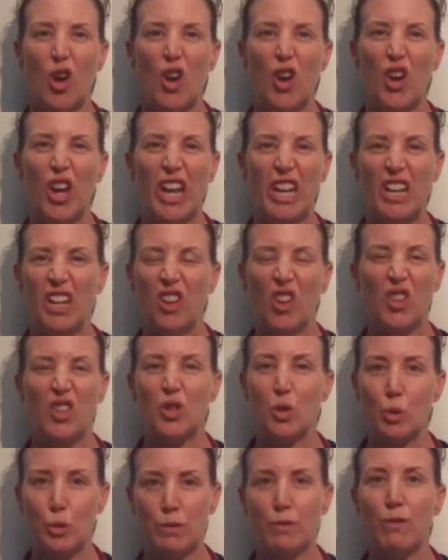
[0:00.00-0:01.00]
So any
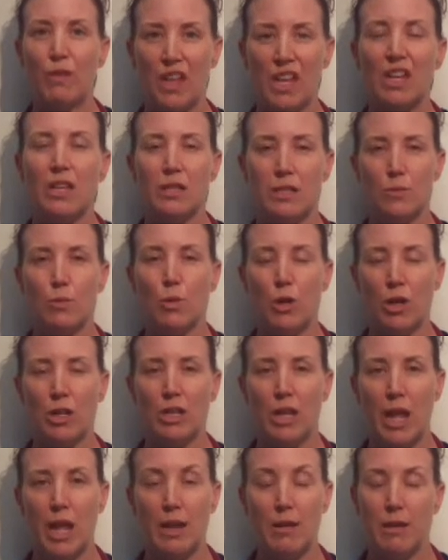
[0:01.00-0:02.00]
of those sorts of things
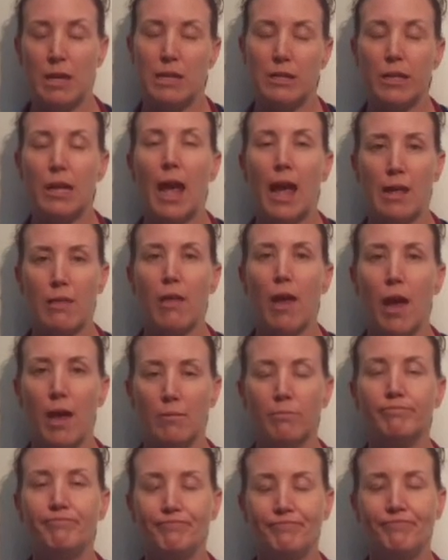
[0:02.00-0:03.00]
can indicate
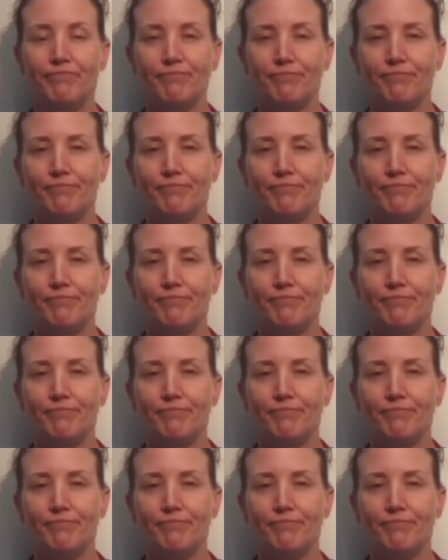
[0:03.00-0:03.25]
that.